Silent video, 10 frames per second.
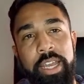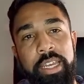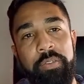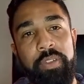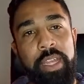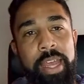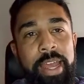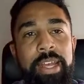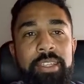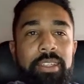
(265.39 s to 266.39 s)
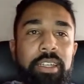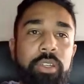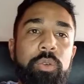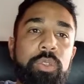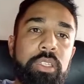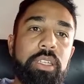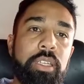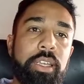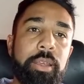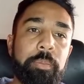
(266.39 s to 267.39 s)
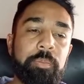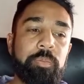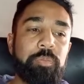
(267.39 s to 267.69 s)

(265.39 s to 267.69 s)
And if he has a good CDM,